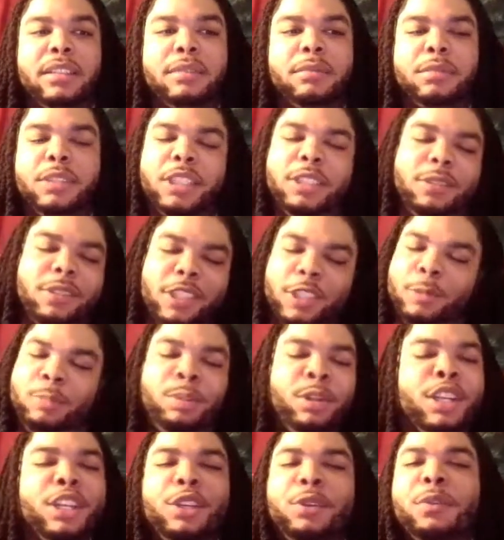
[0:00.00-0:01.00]
Just
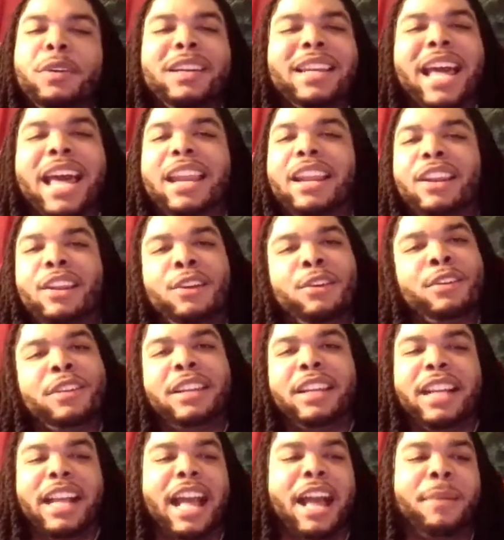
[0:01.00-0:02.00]
put "you are not alone" in
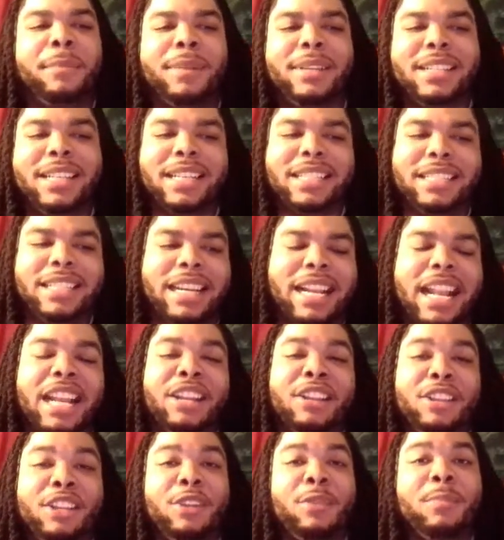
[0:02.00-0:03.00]
the comment section. I know
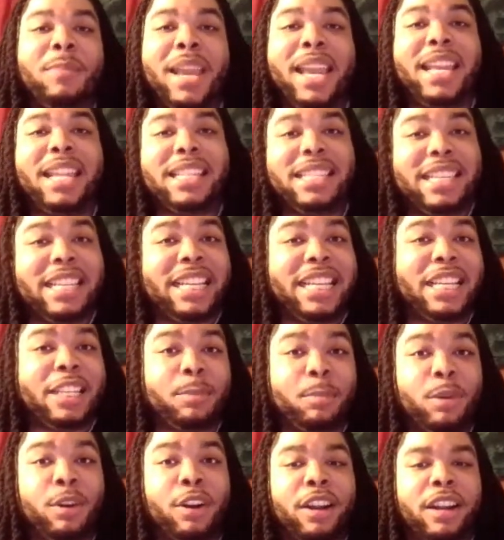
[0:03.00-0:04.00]
you made it to this
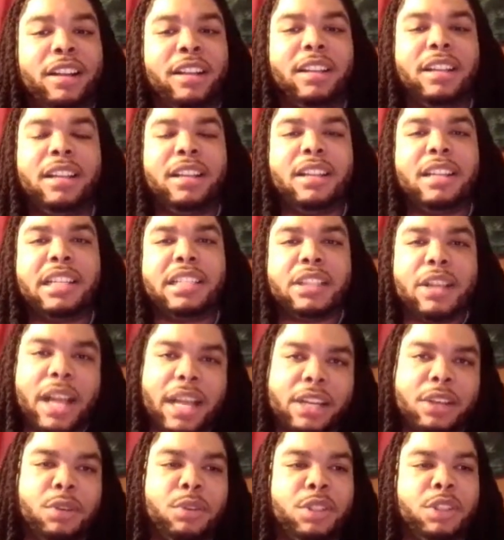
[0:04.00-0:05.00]
part, so I
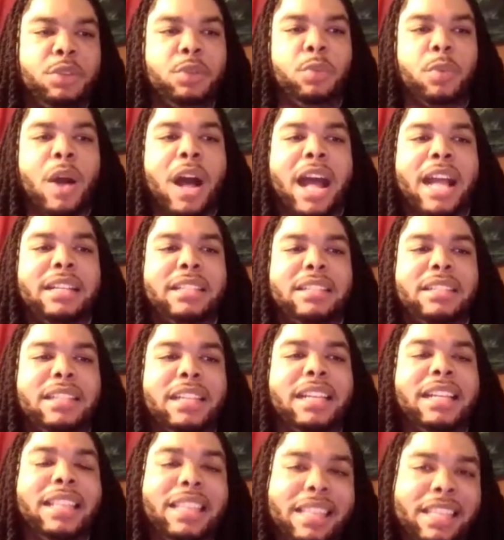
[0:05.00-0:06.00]
know you watched
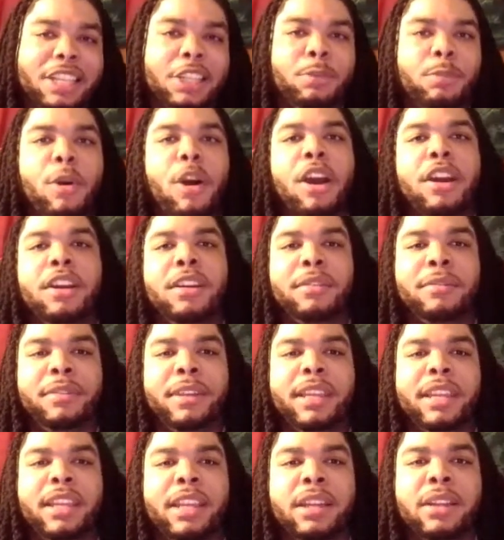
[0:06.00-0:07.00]
this part of the
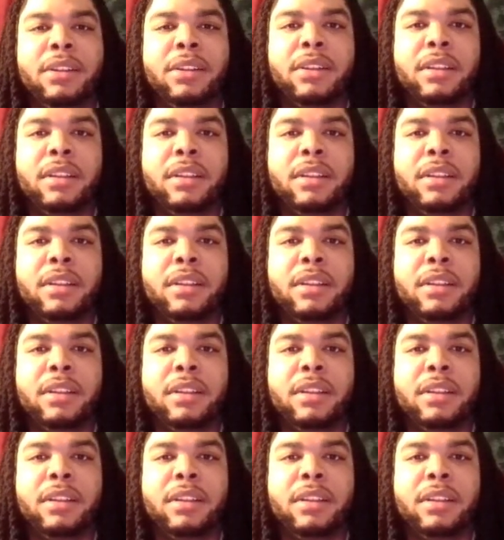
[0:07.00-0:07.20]
video.